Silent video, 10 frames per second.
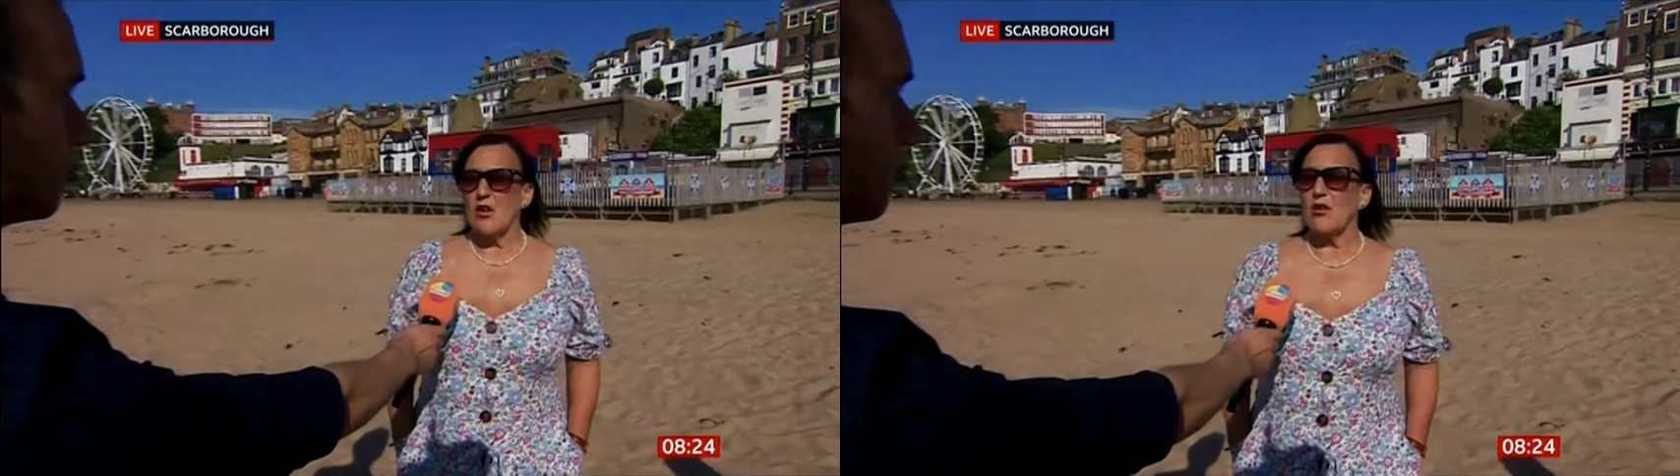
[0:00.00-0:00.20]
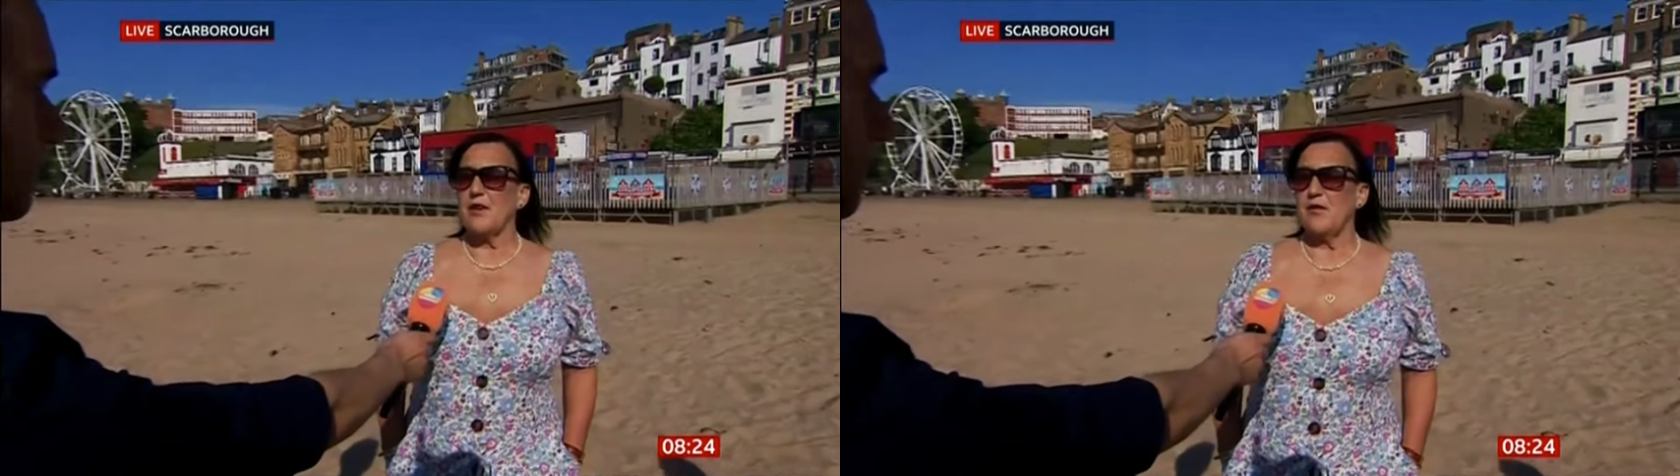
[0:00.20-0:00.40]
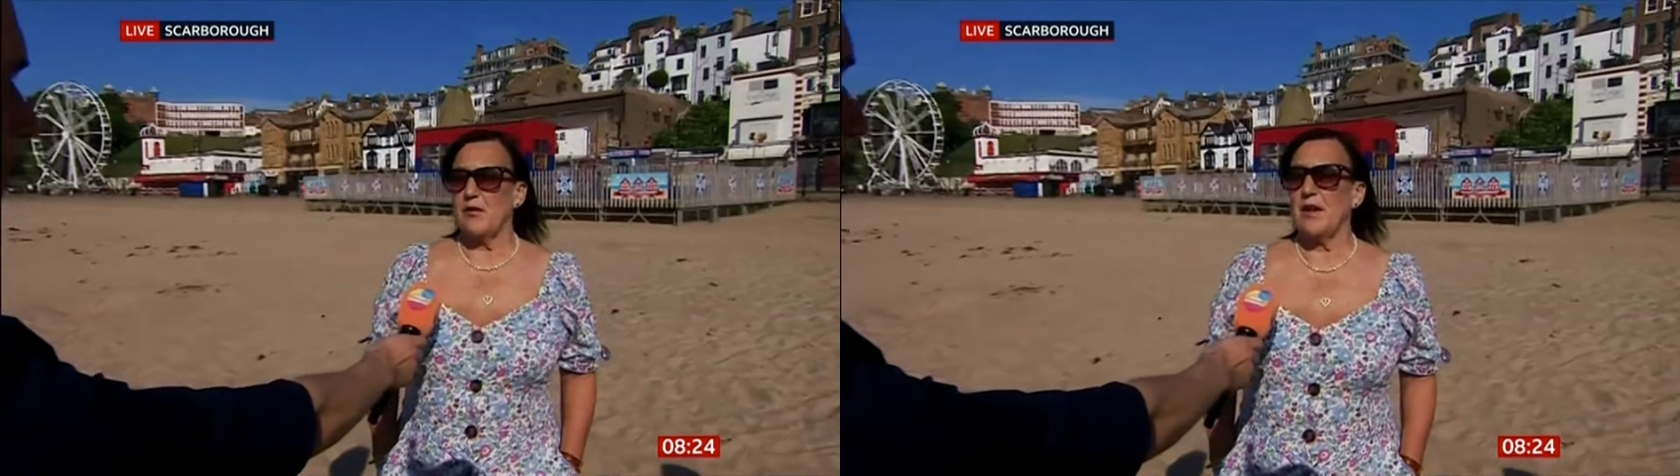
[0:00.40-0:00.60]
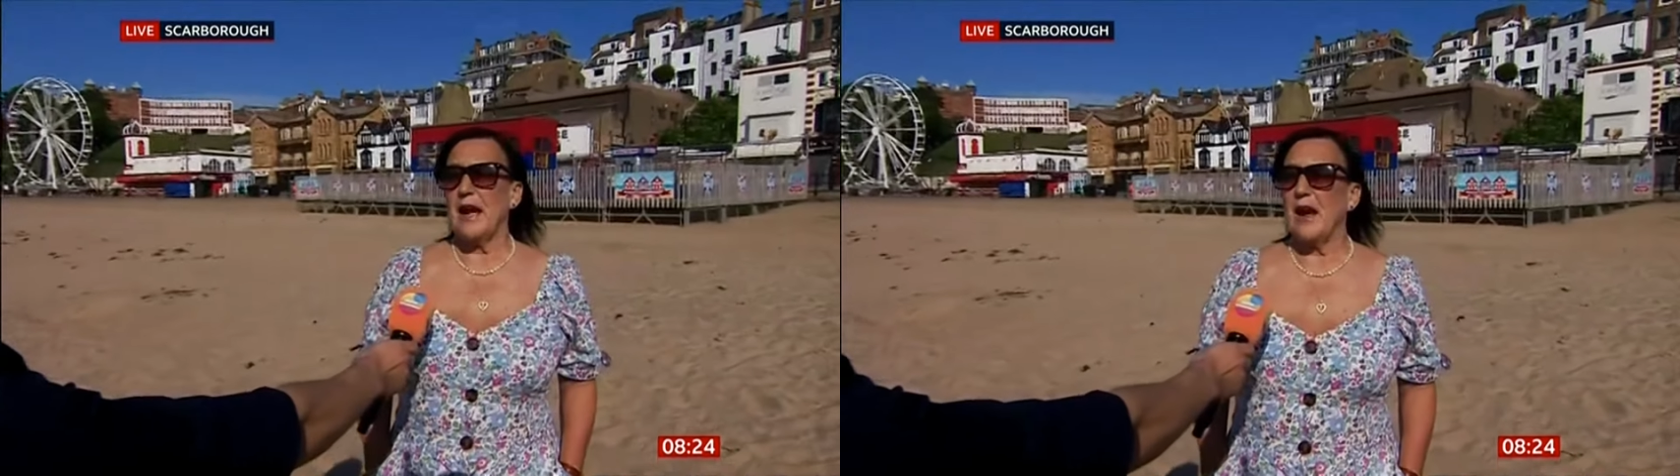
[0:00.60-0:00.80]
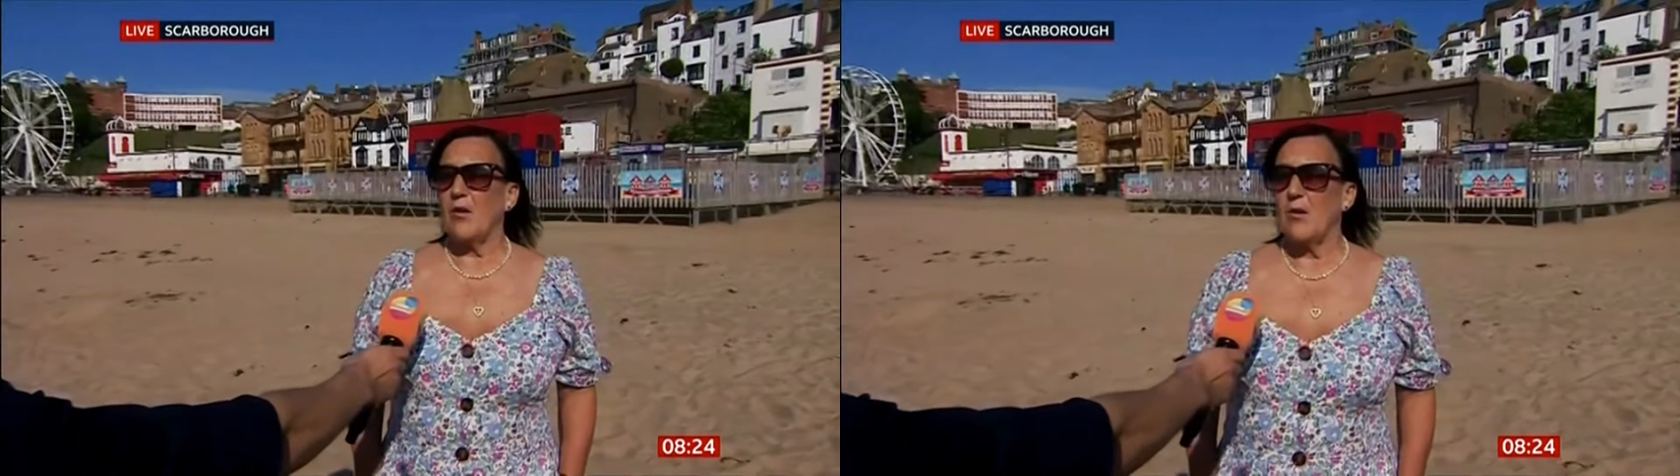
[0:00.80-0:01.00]
all different
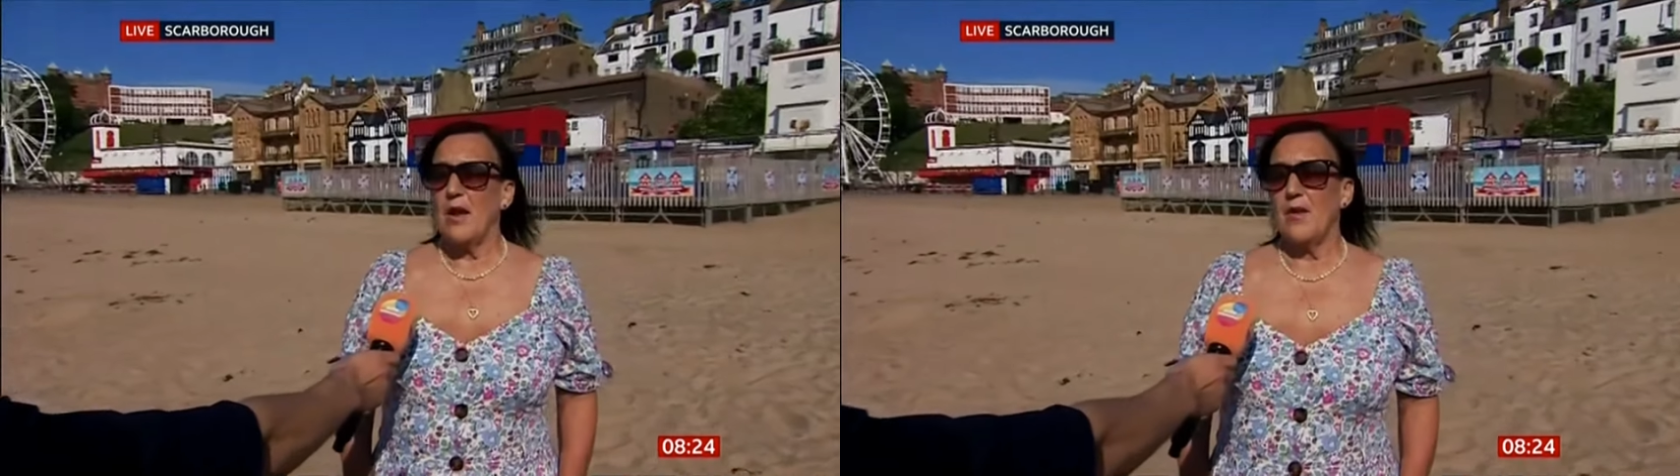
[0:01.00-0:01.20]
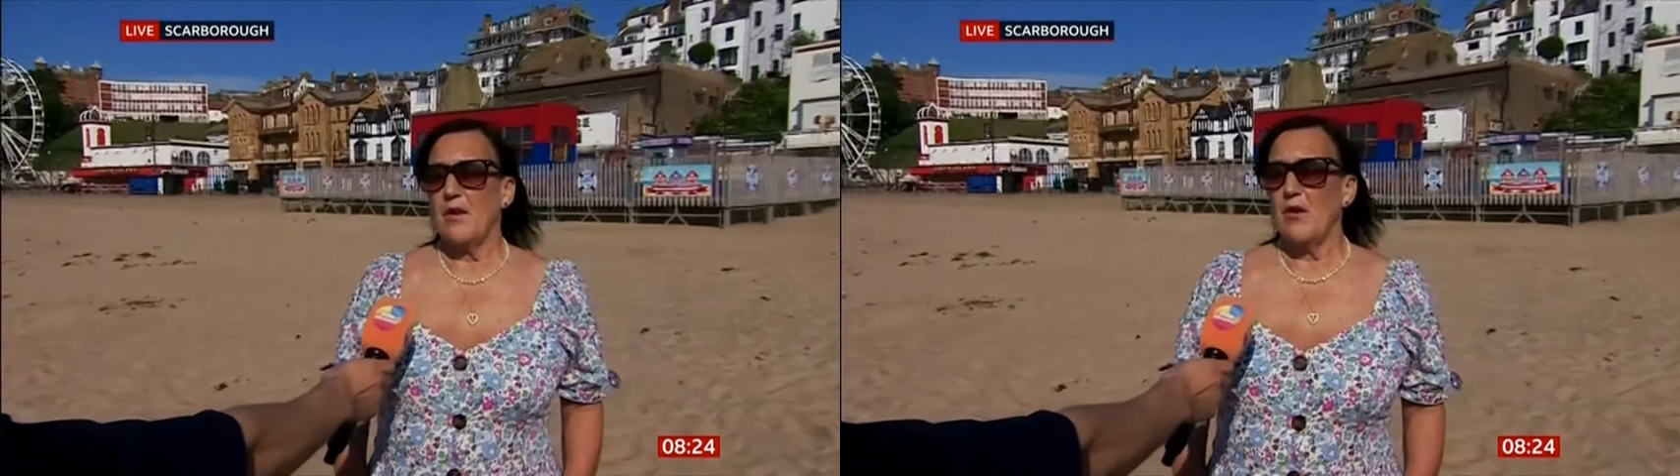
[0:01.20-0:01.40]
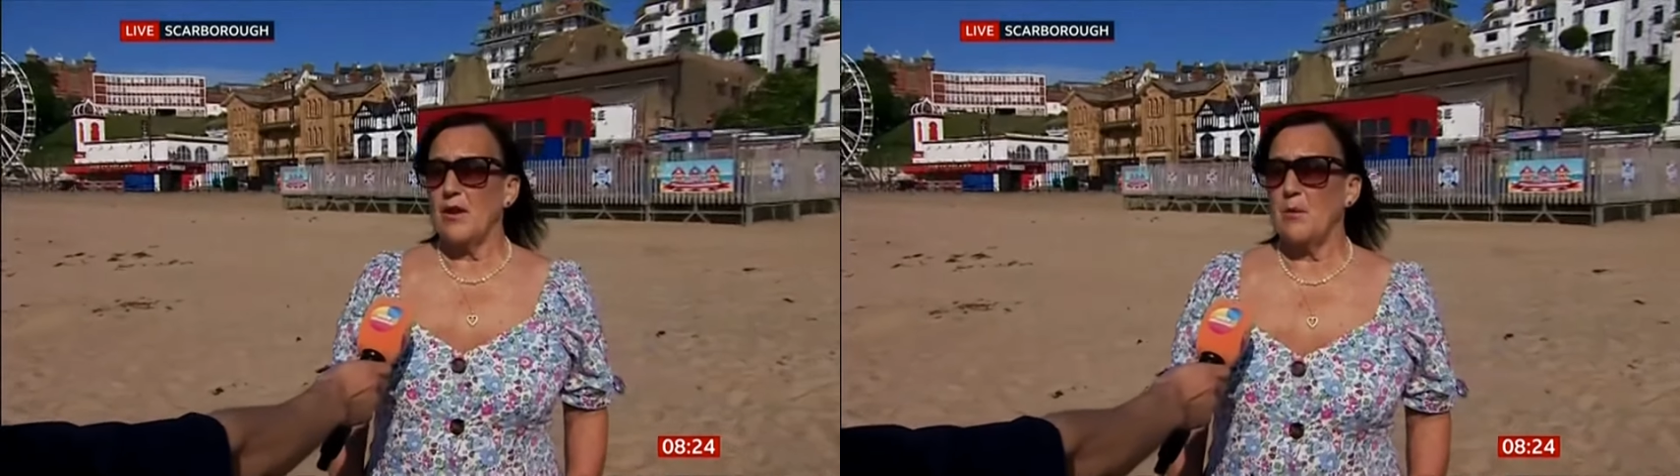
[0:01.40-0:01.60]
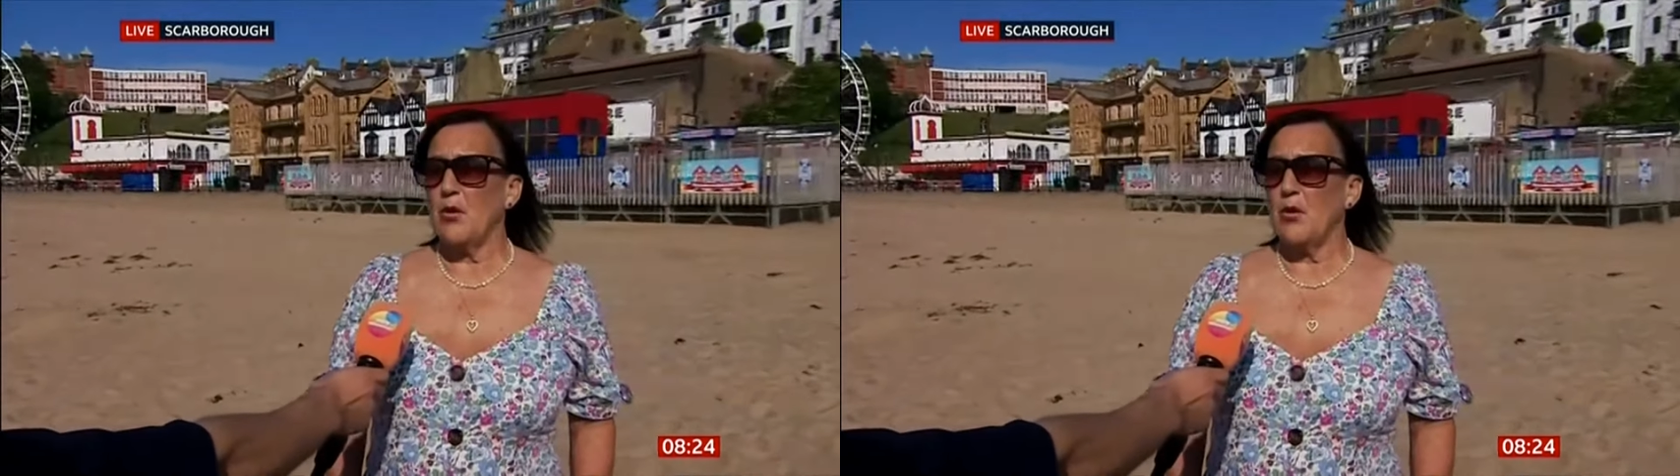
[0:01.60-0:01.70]
now. They're only